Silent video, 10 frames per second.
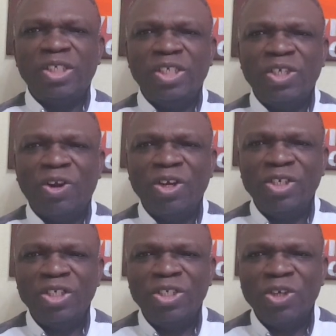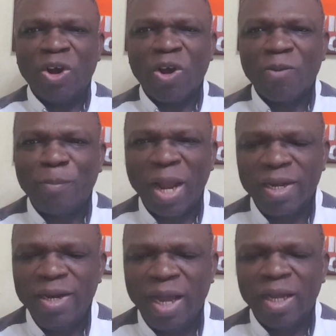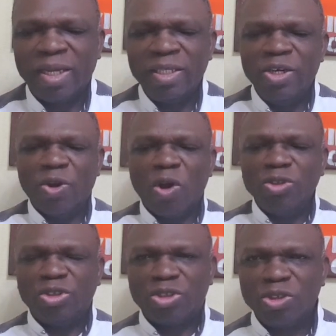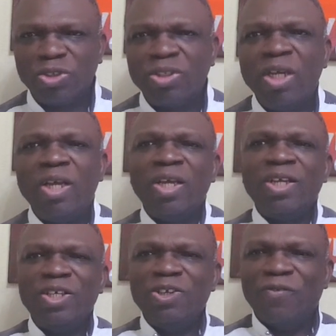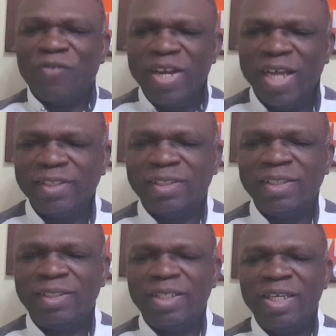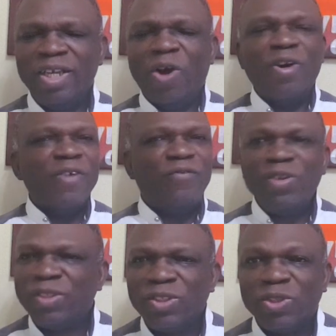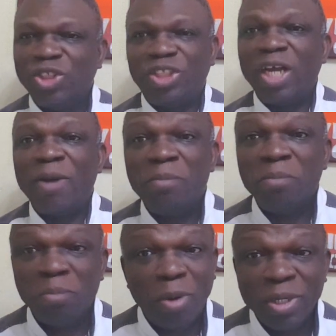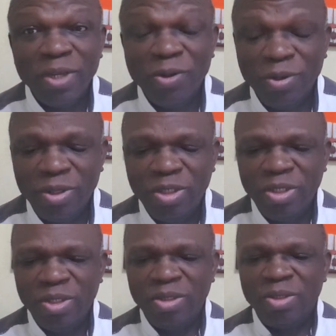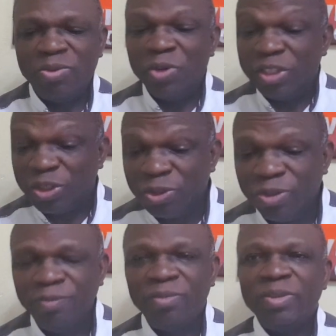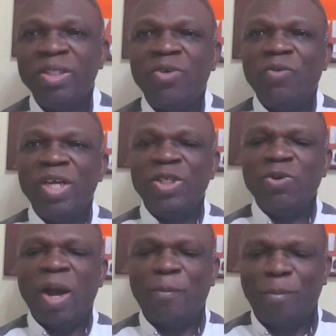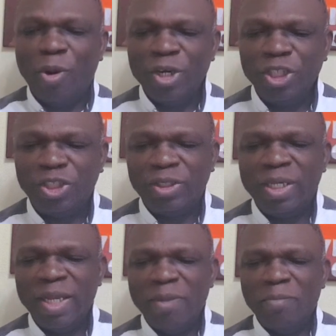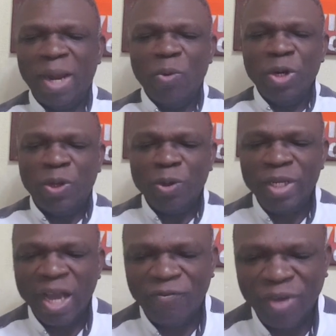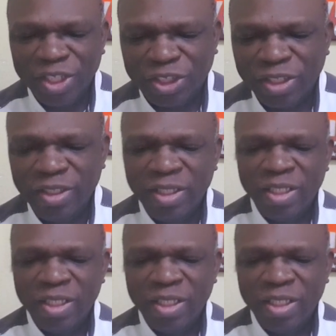your partner controls your finances or refuses to share money with you, when you are punished by withholding affection,